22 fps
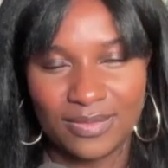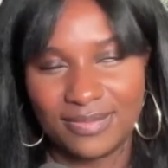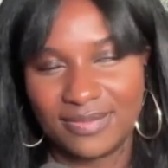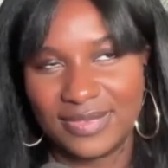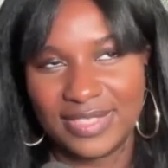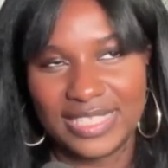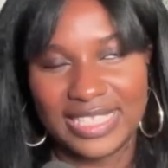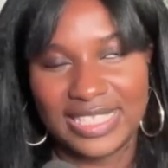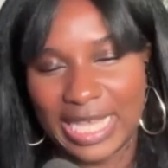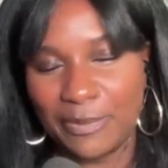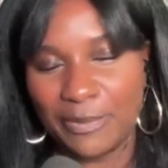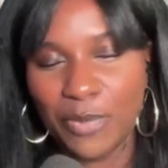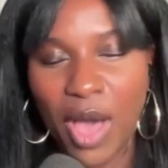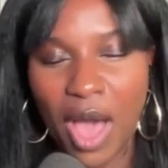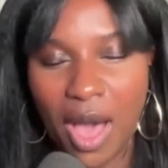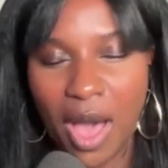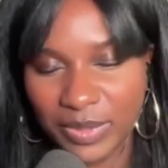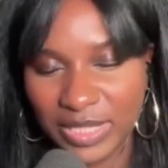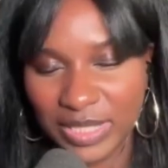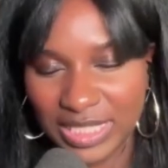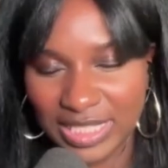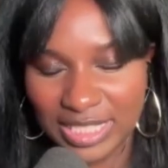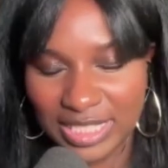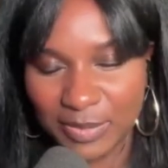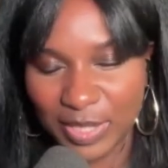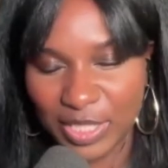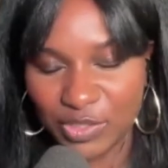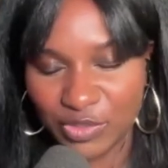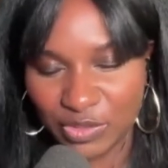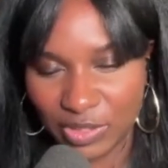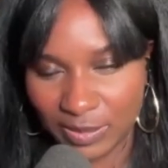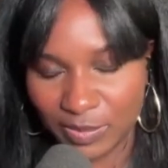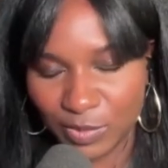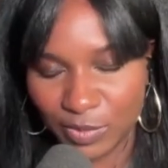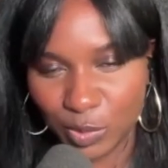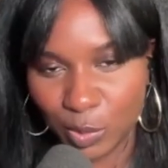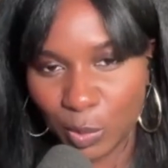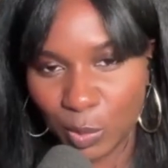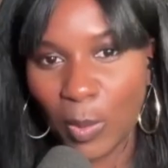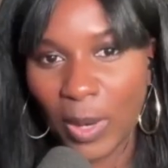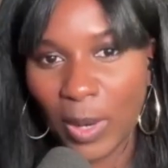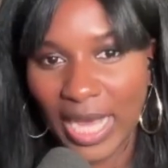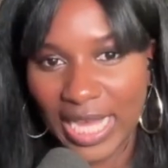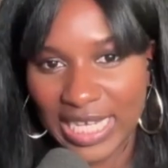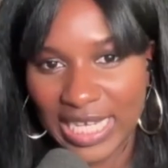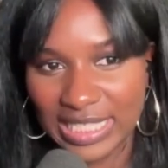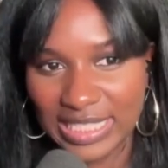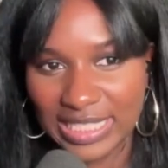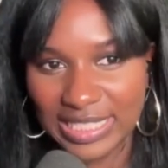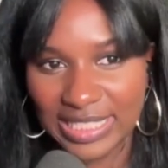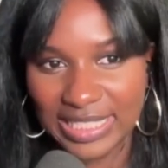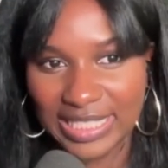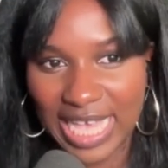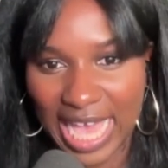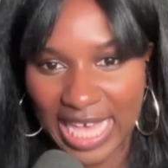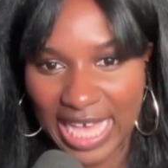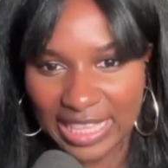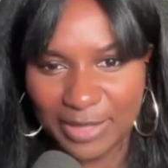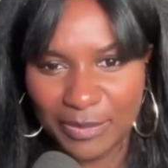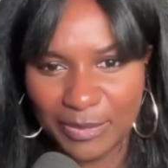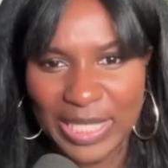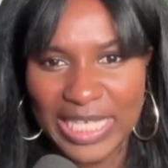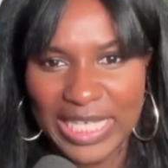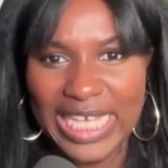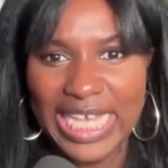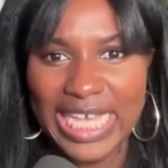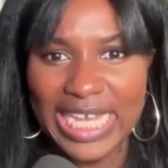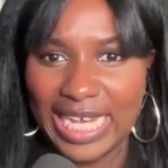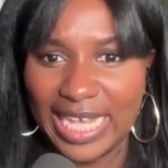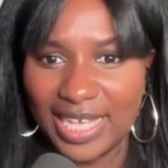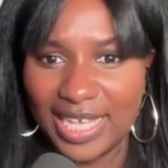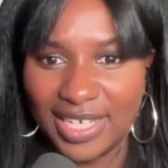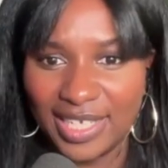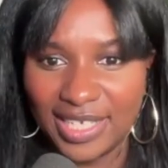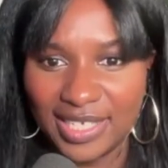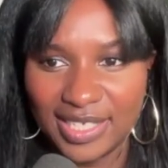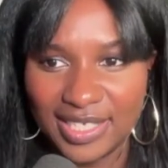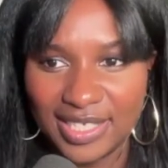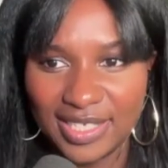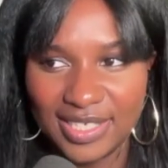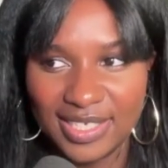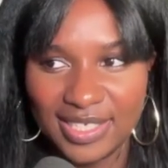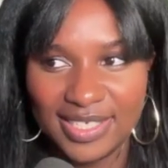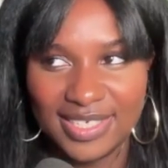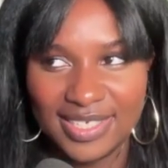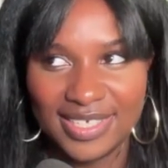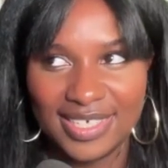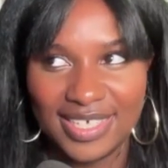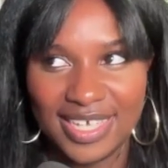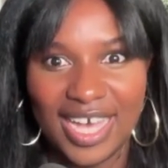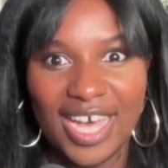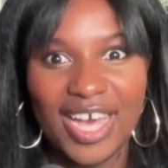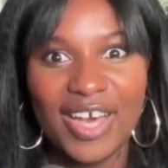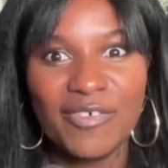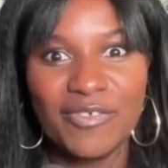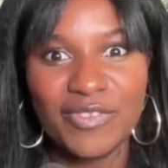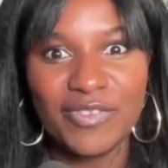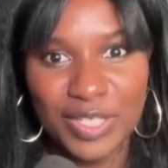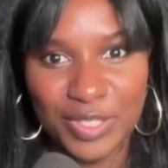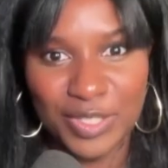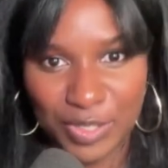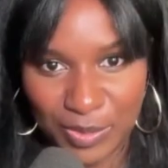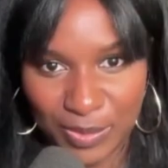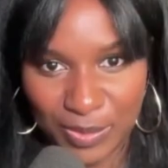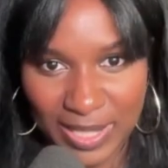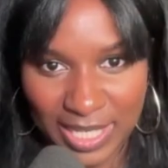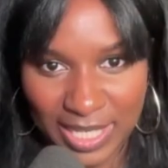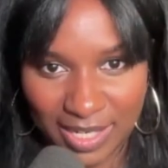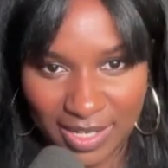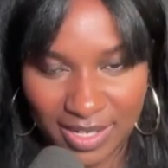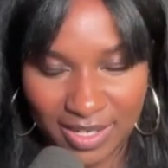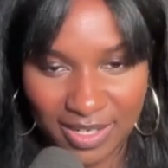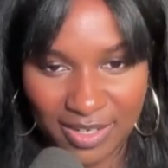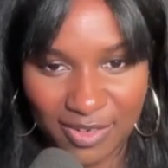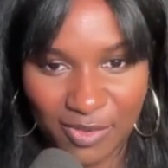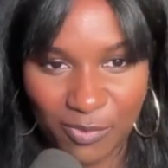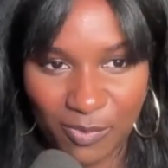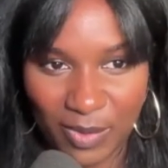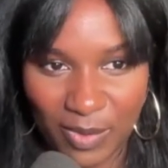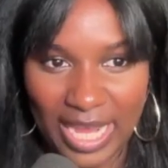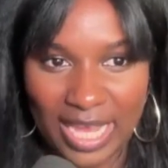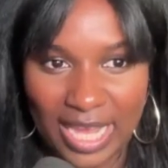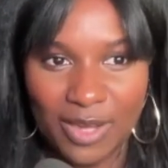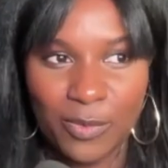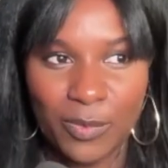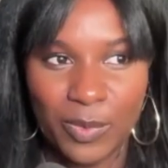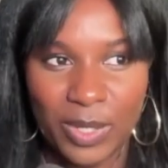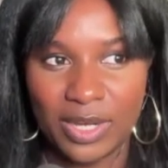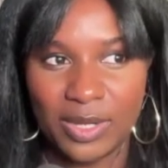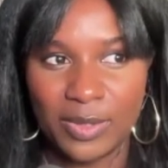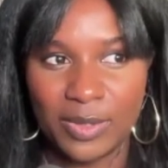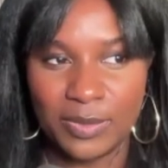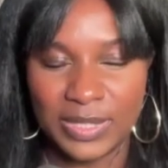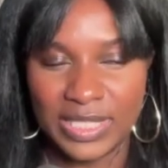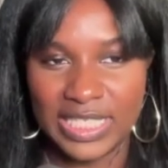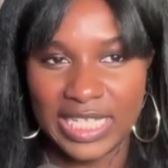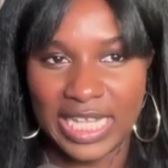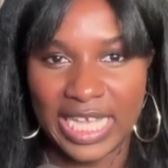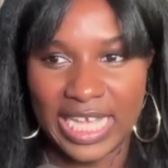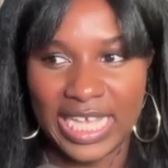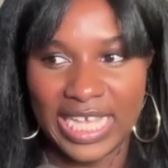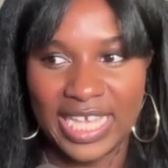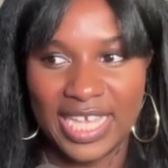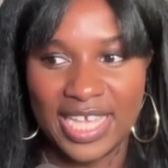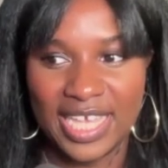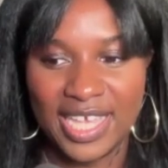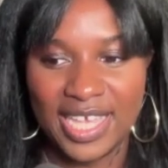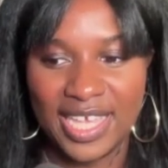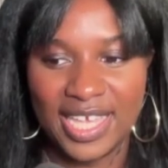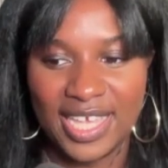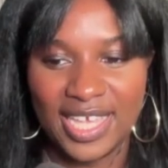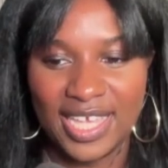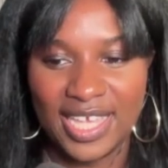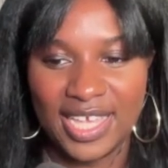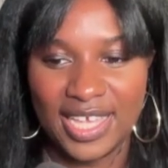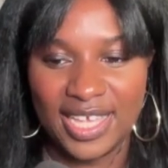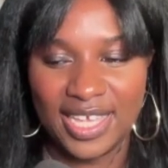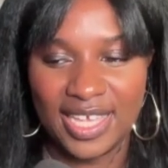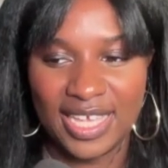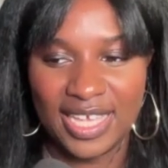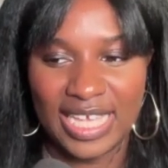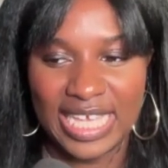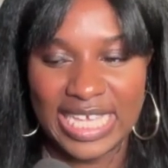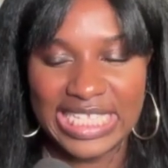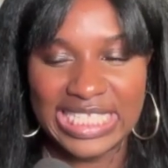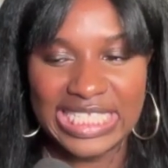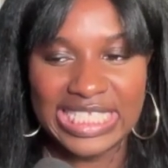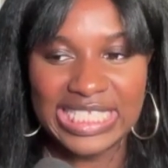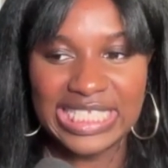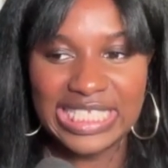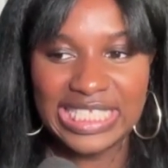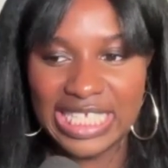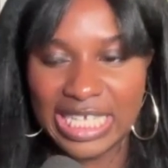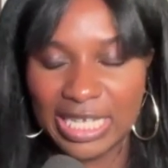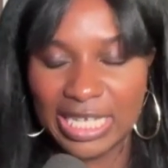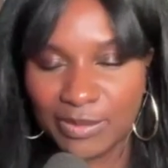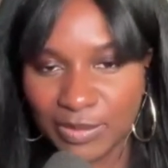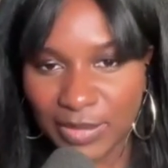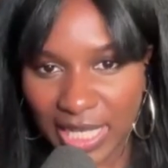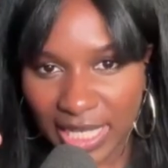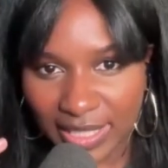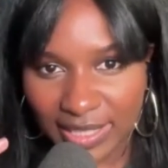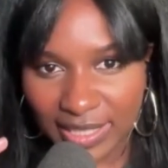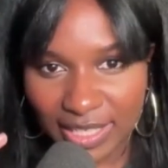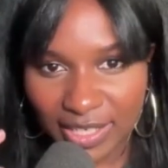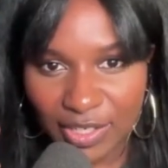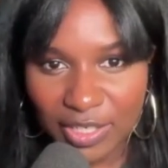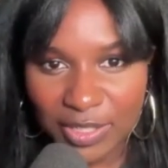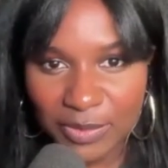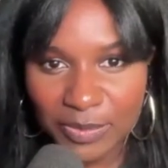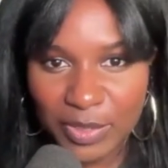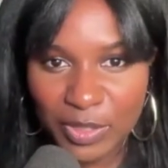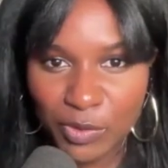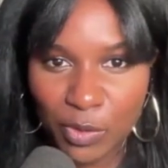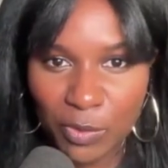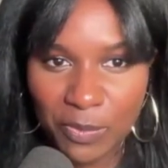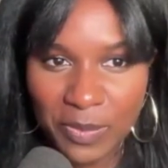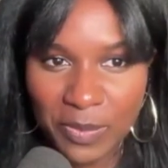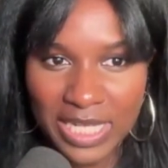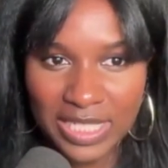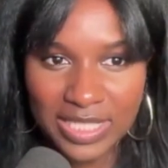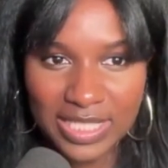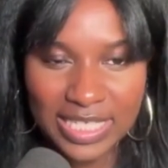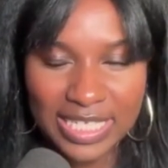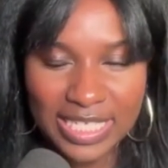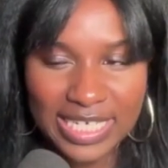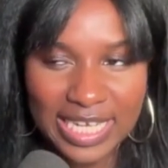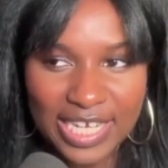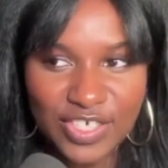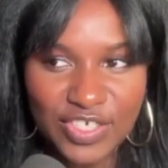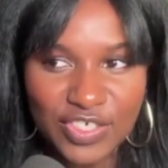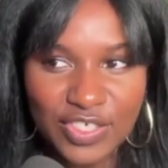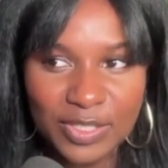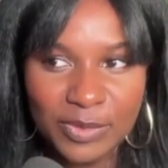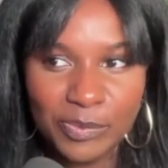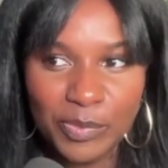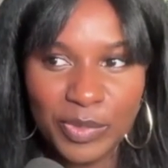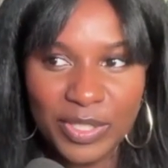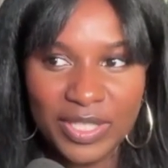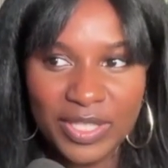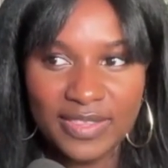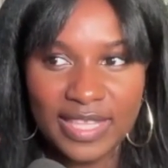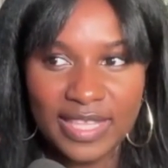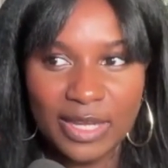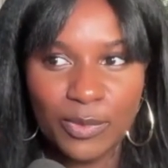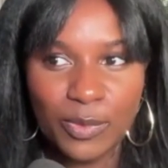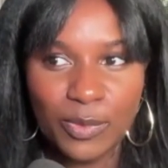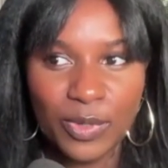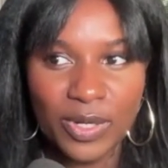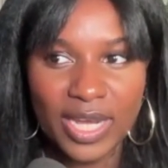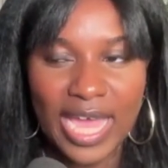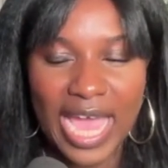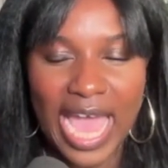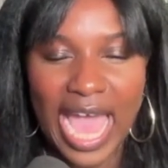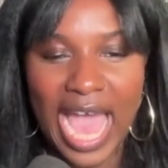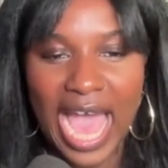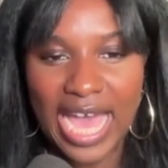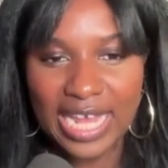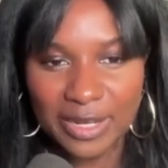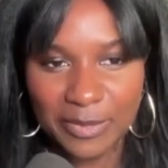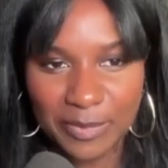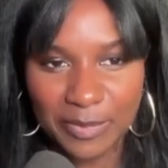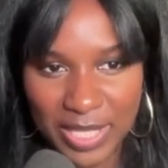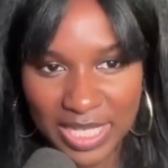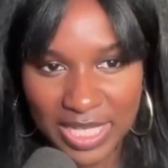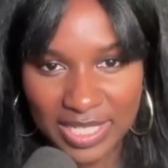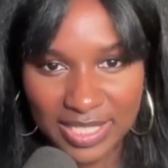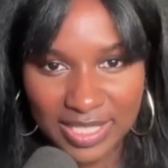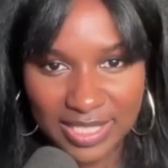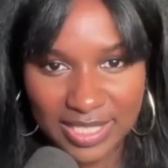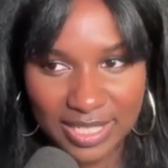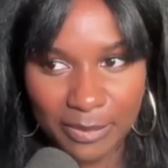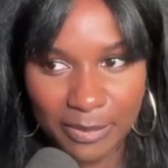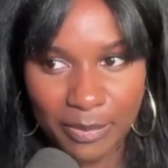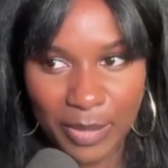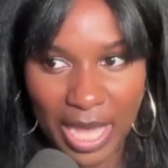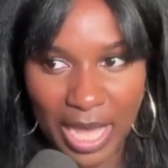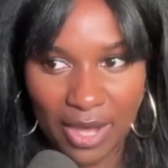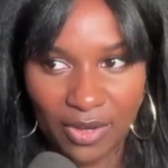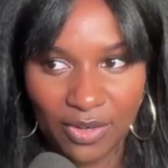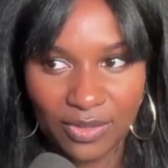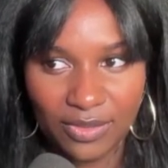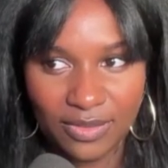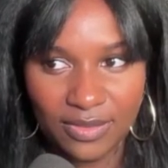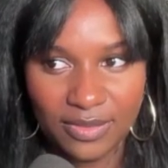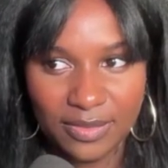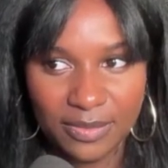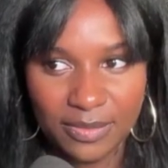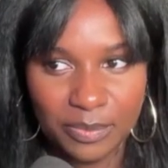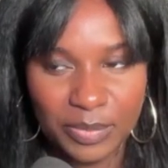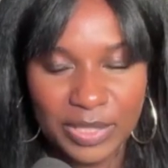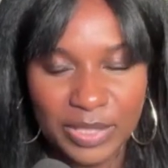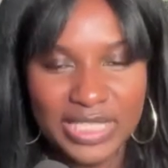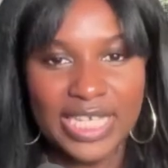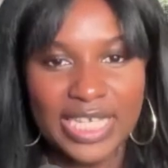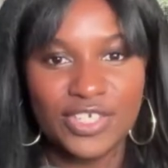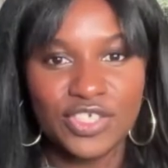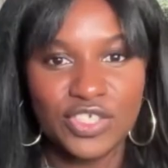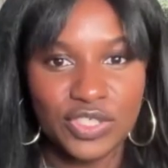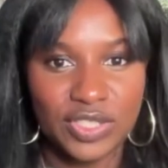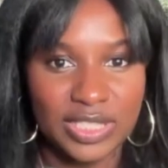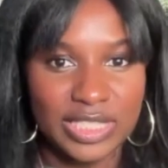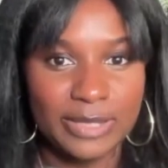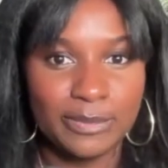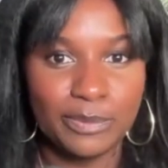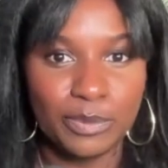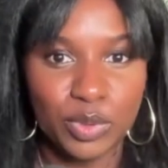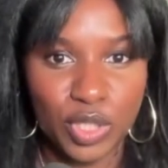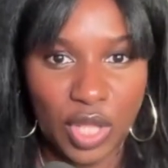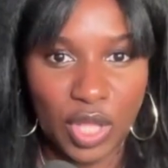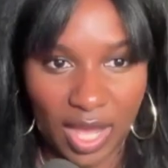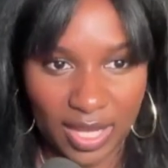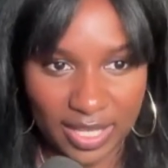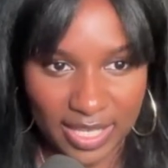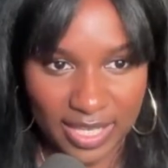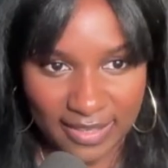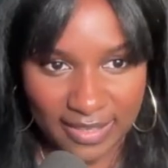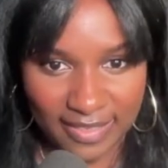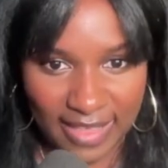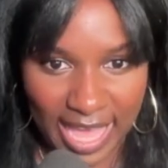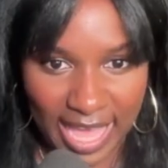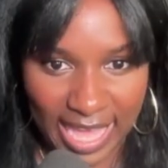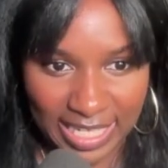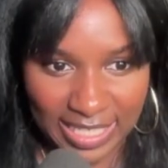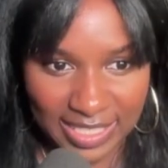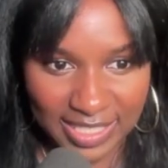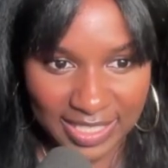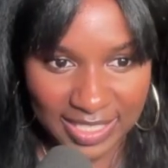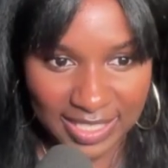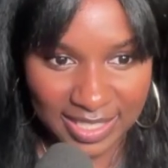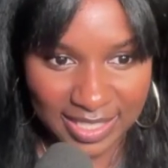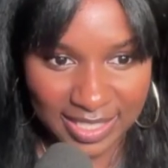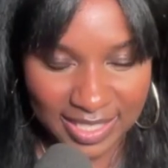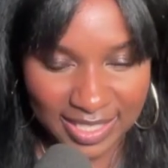they popped into my dream twice at the beginning of the new year, right? Where it was like, it seemed like there could be a romantic connection, but they were adamant about potentially blocking that.